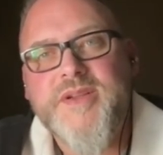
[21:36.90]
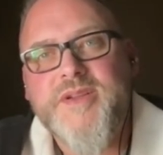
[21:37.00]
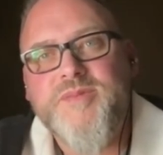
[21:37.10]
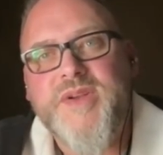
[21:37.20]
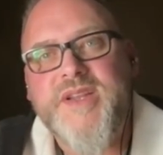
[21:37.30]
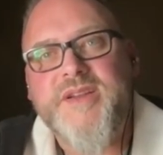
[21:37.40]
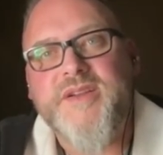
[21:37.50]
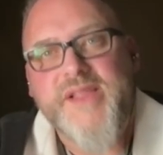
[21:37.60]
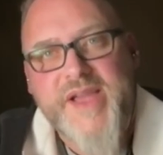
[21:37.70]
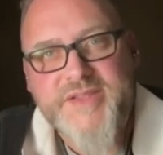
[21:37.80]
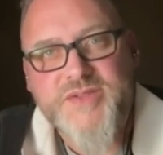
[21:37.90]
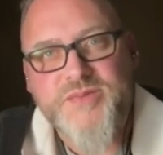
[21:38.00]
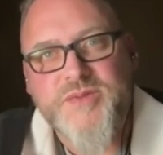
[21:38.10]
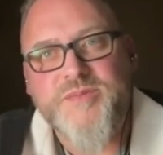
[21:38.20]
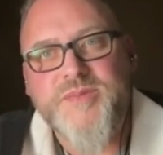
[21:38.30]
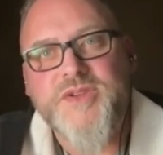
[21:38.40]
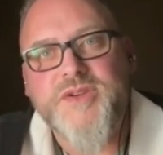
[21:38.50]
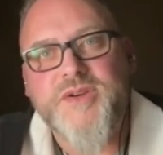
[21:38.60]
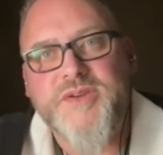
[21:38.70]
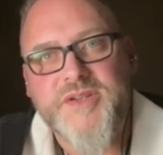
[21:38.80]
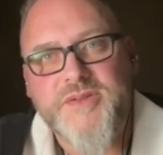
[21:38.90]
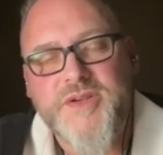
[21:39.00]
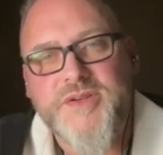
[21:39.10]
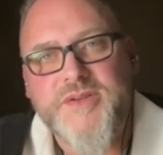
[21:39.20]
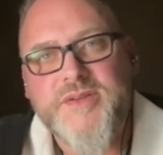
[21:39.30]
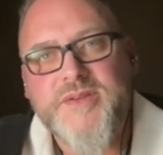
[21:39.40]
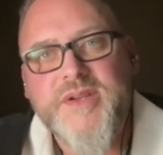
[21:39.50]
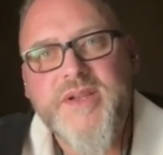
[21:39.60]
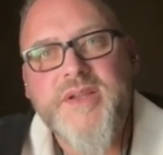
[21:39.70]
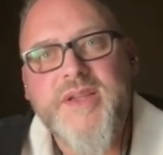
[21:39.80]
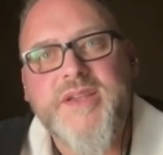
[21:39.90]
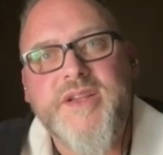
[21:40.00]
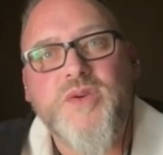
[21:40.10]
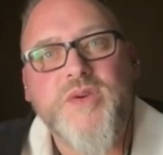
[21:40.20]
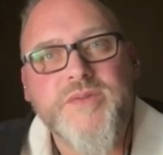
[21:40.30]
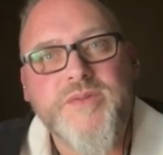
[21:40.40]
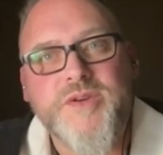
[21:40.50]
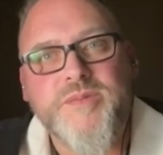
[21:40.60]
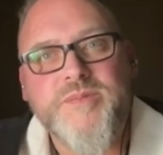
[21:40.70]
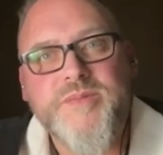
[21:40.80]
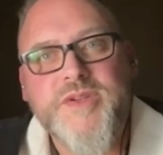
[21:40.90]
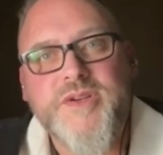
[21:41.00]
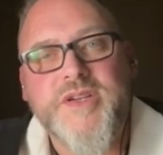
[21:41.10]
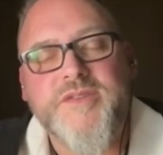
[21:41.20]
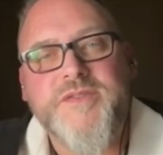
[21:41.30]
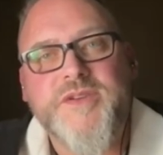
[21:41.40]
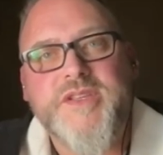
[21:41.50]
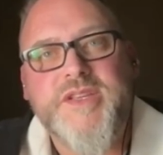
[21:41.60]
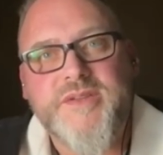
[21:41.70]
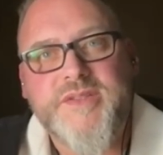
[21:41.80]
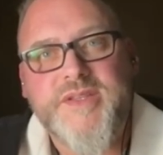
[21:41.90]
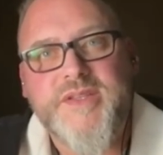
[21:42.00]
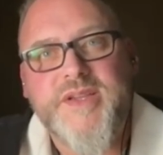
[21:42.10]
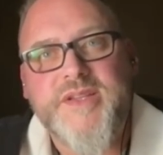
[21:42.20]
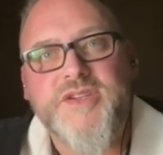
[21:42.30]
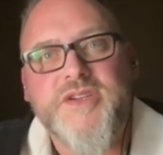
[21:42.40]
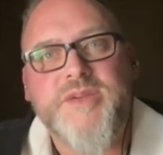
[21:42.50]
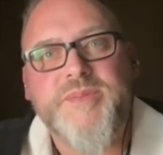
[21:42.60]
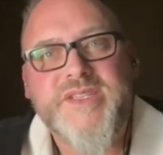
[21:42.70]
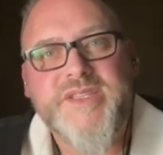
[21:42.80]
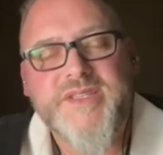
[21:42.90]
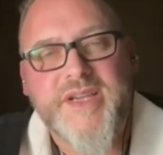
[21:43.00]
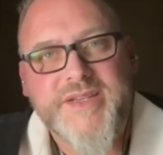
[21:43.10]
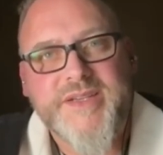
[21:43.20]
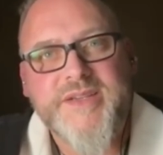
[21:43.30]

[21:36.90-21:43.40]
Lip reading: But in a classroom, you're going to learn. In a courtroom, you're going to feel guilty and you're going to be stuck.